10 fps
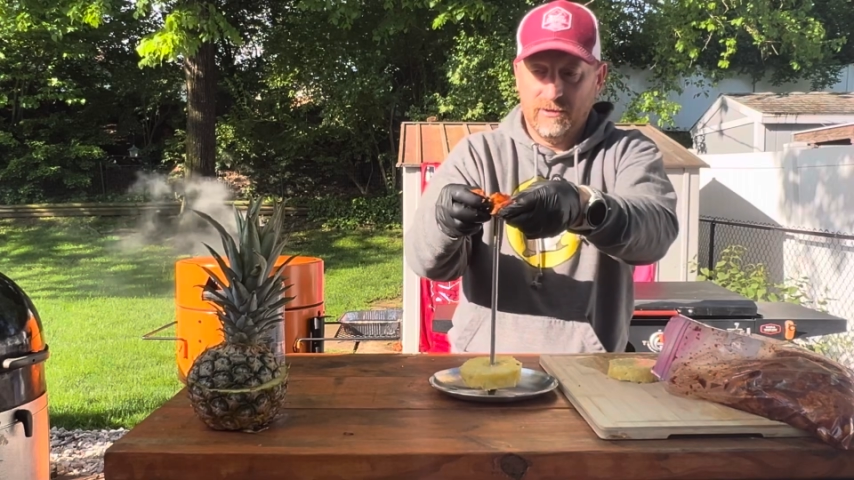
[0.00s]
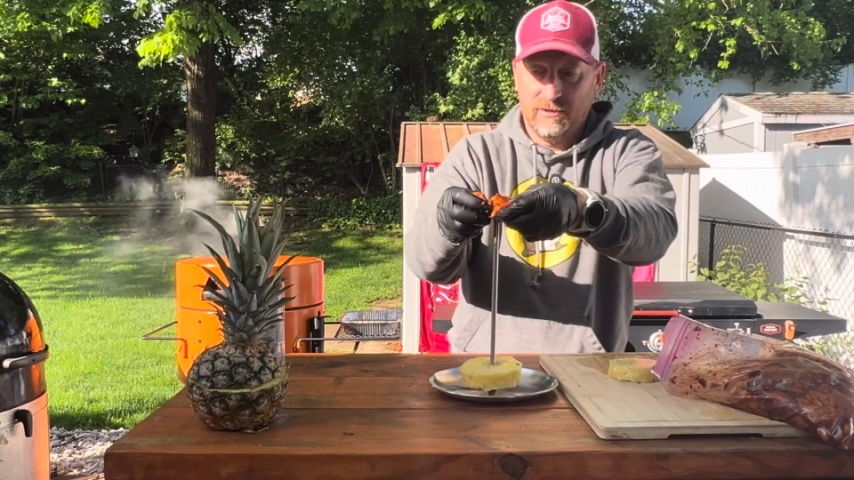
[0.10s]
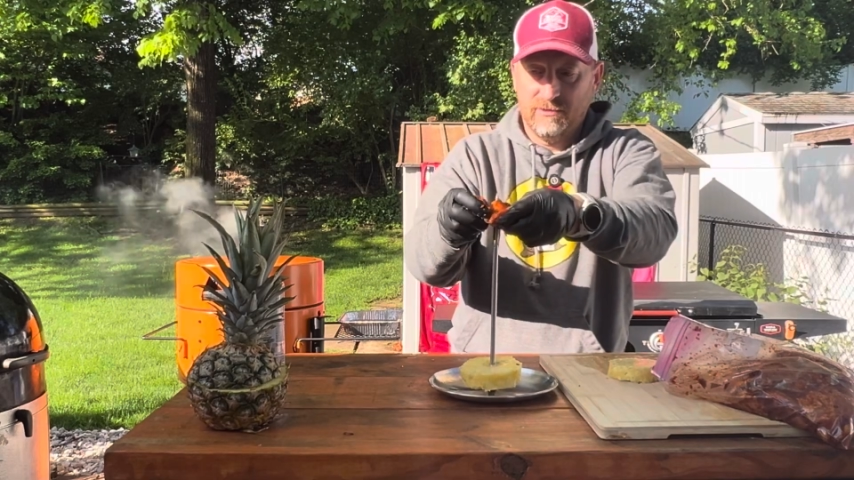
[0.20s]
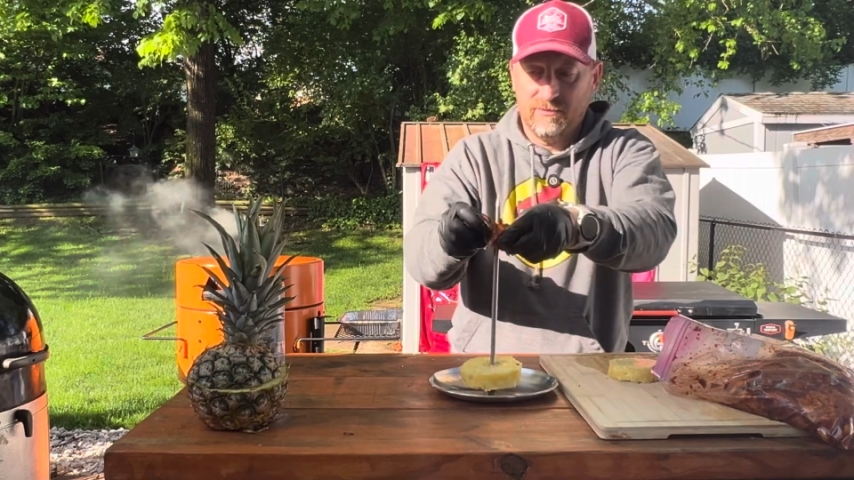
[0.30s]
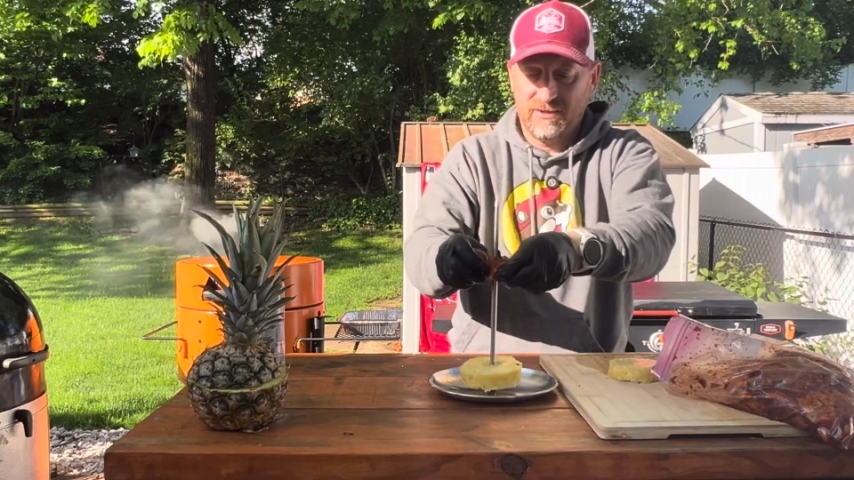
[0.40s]

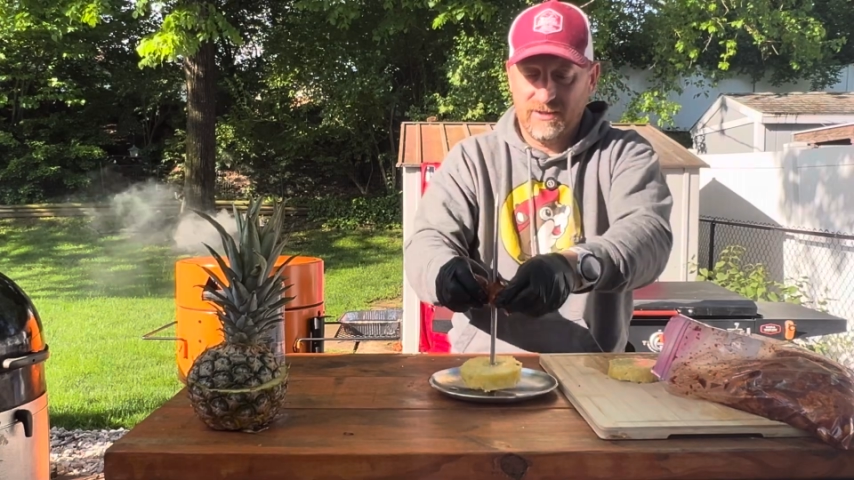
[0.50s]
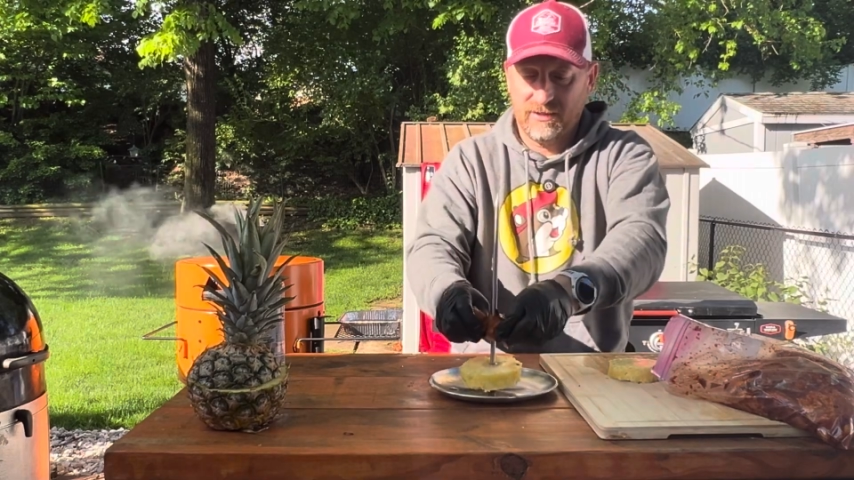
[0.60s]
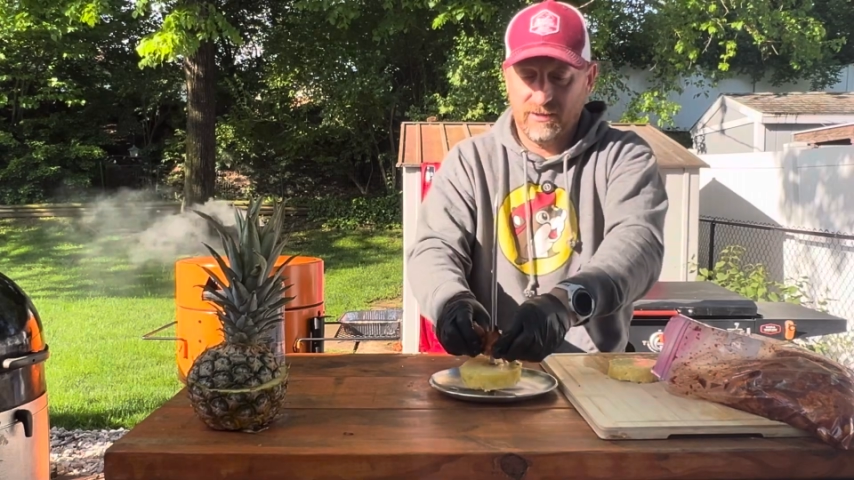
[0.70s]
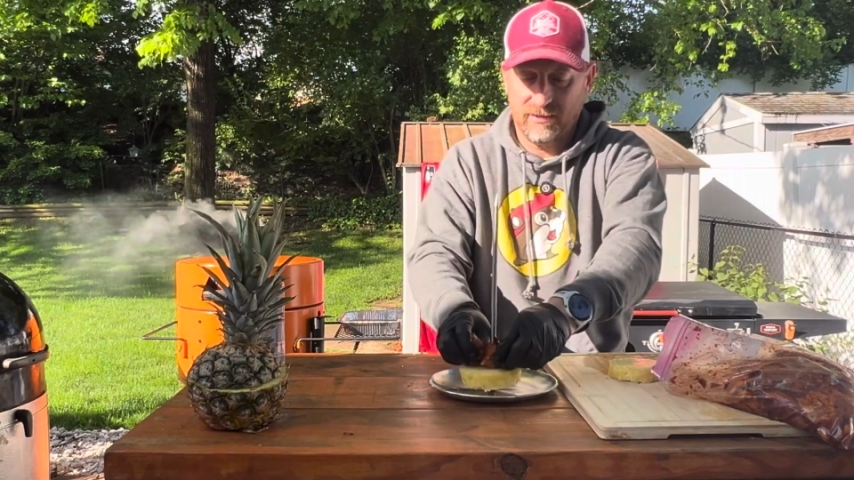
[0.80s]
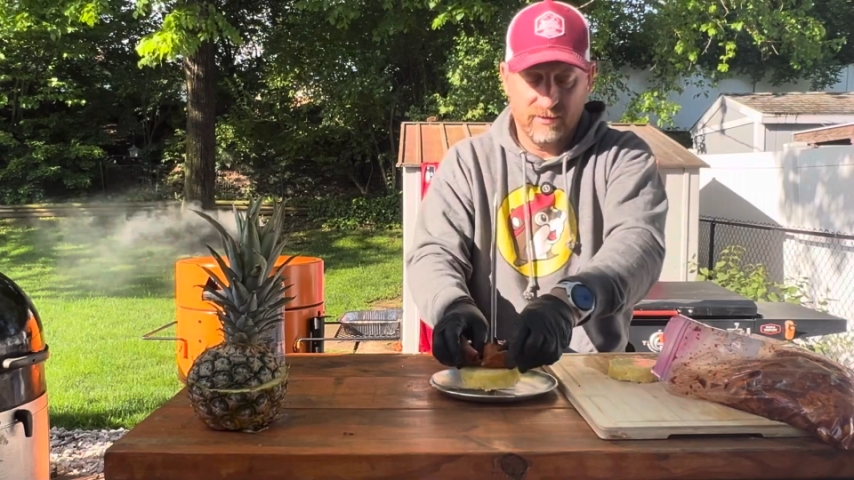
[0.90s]
So we're going to
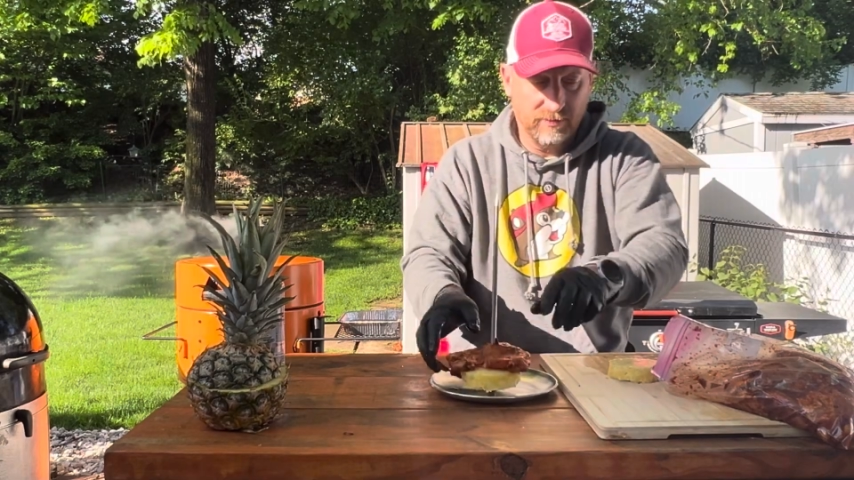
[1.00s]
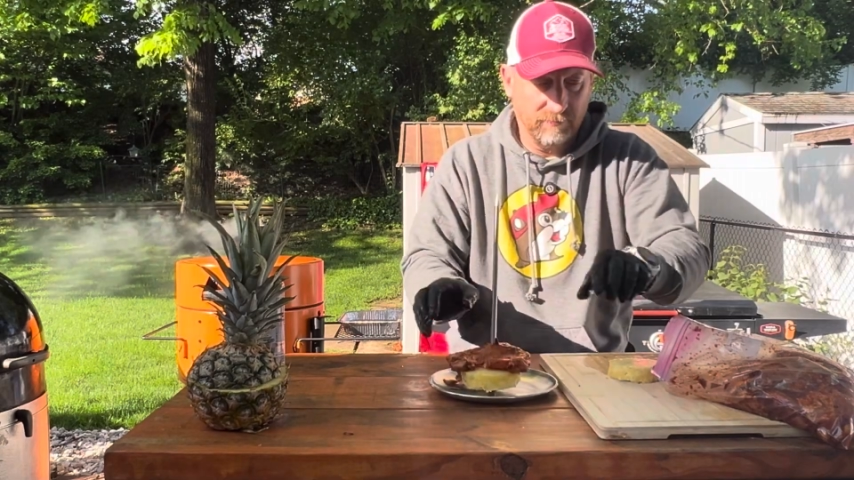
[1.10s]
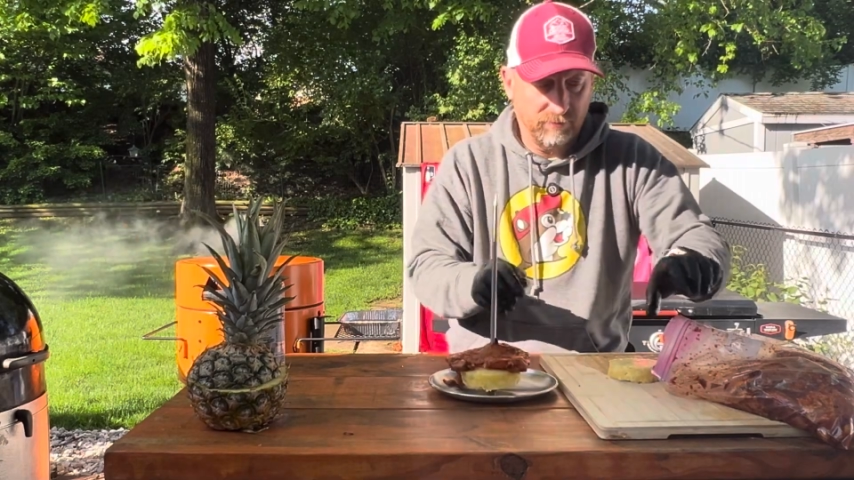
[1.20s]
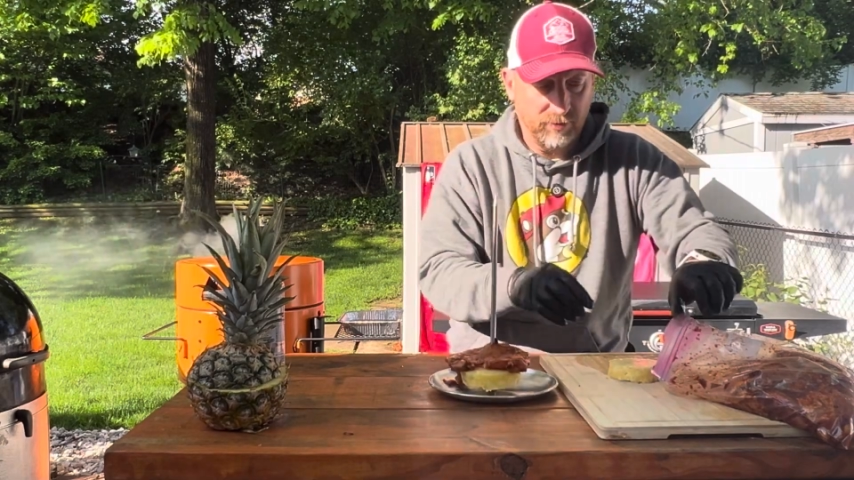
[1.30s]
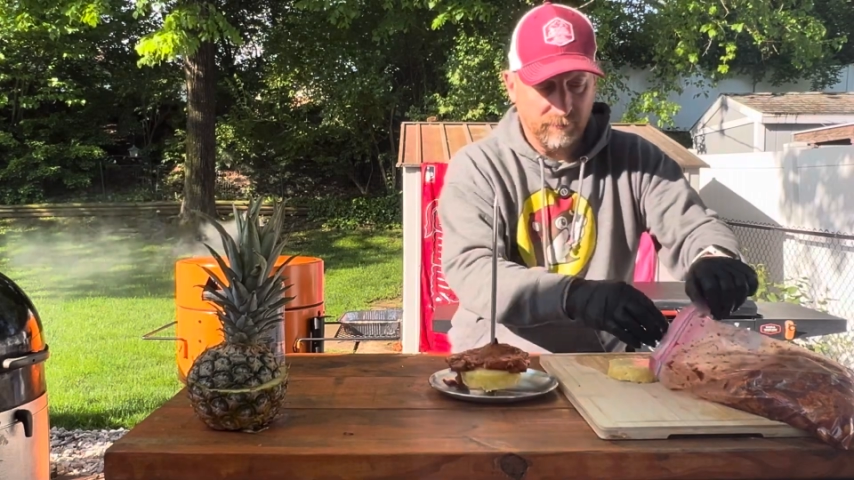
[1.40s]
take
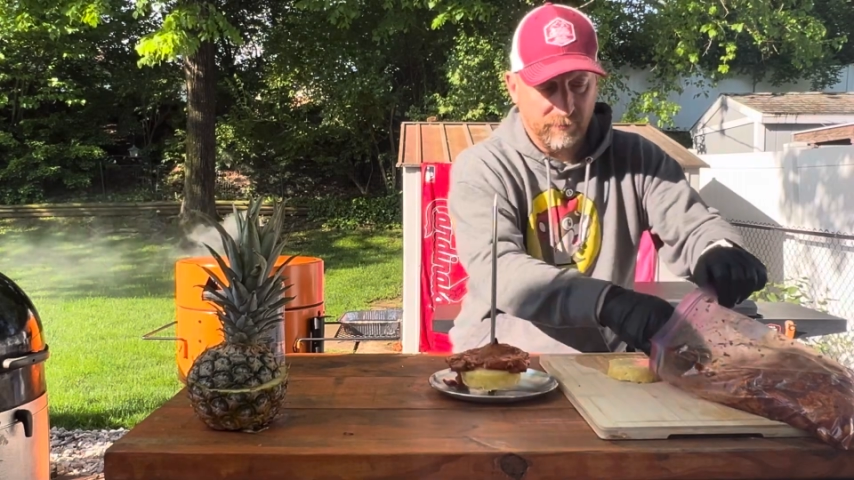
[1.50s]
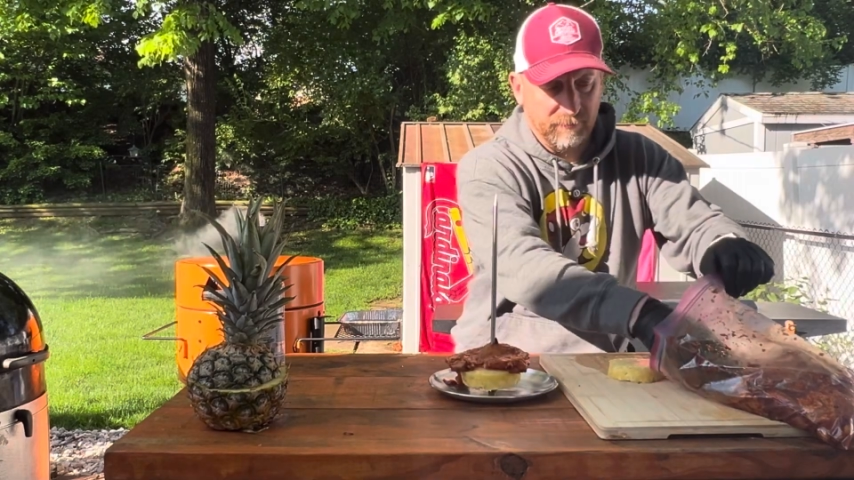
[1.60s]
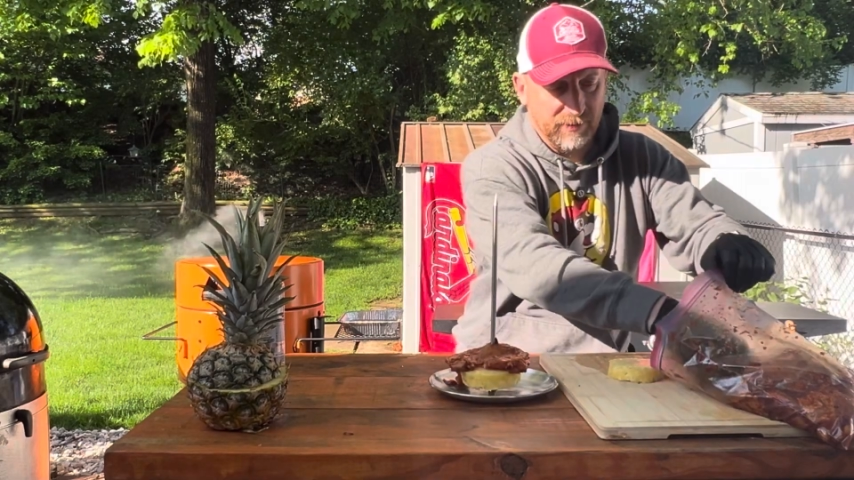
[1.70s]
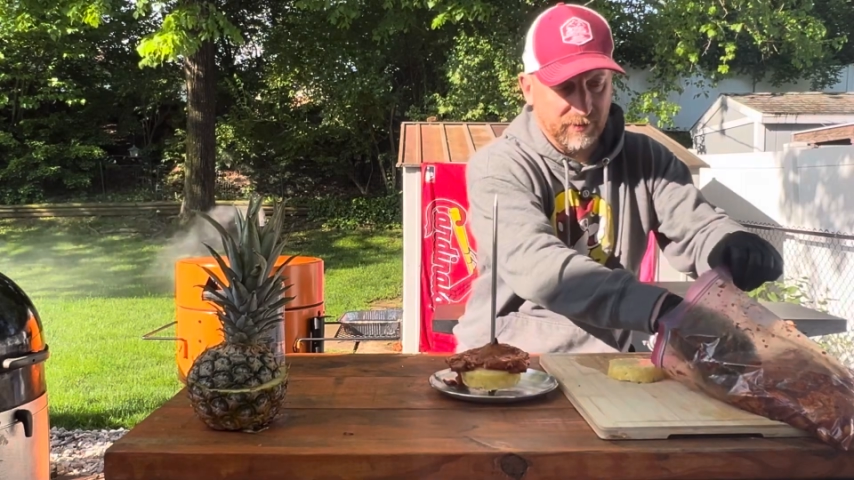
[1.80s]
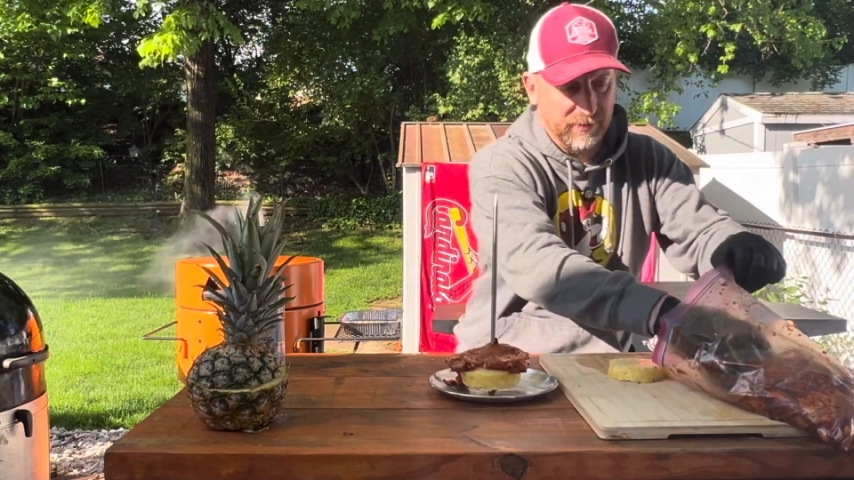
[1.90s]
probably
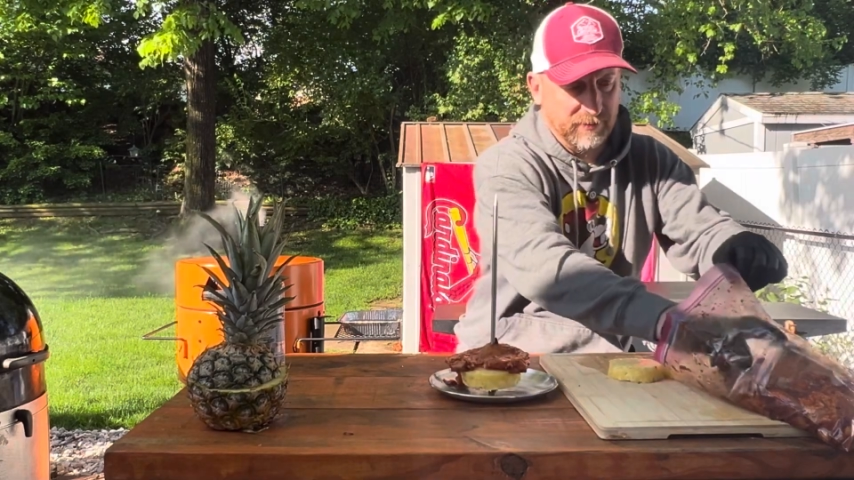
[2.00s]
about